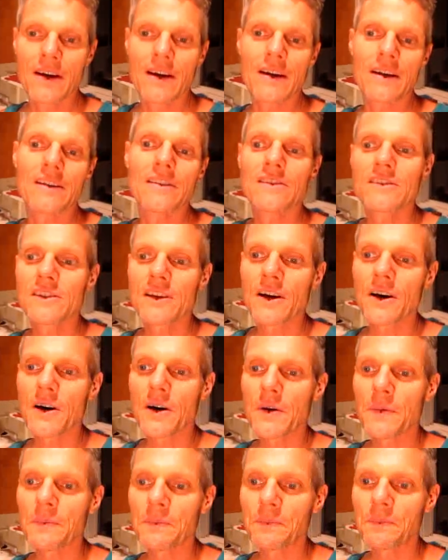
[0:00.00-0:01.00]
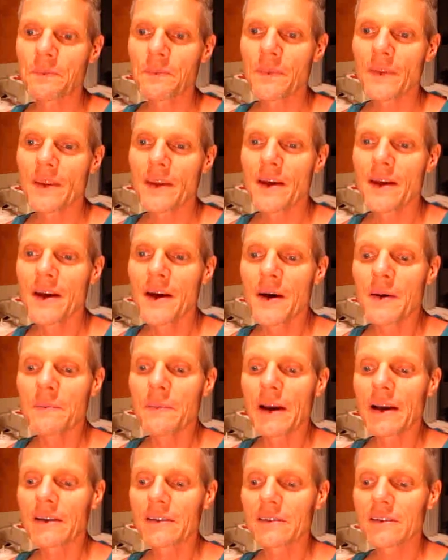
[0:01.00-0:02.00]
And so,
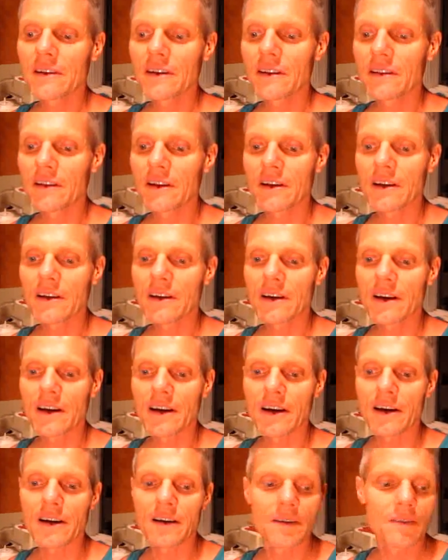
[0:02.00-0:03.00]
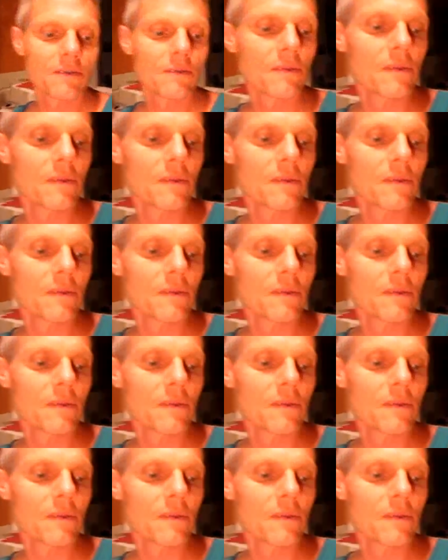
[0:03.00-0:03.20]
basically, uh,